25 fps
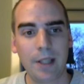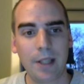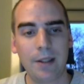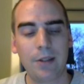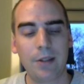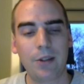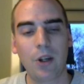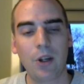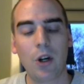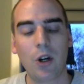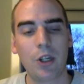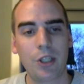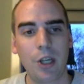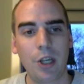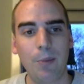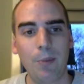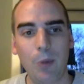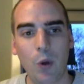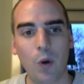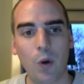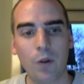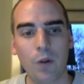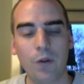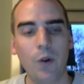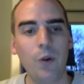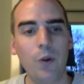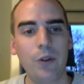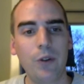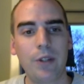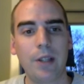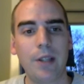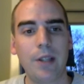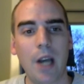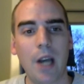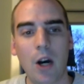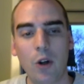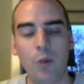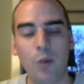and the cigar-shaped UFOs
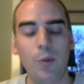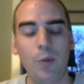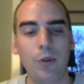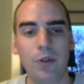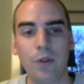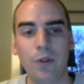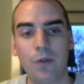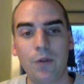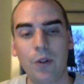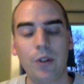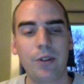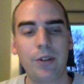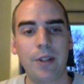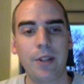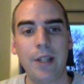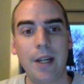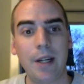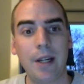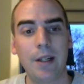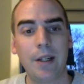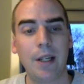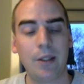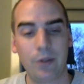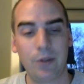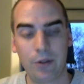and the Haunenbusse